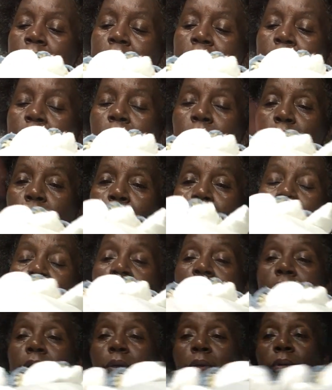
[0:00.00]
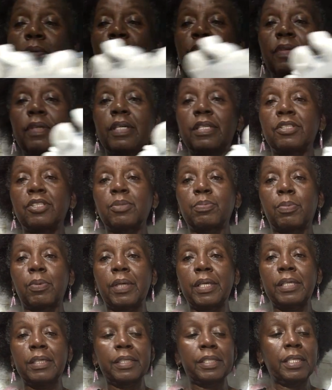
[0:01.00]
So turn that over and
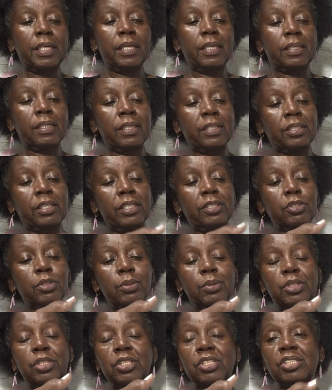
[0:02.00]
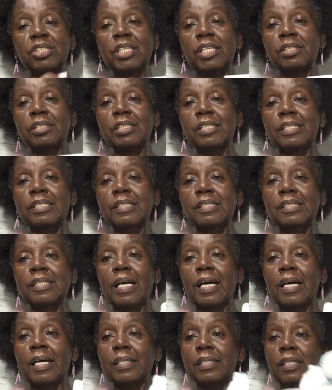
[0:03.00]
spray again. And then you would just set this
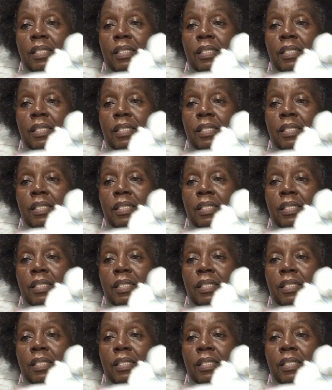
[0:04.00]
aside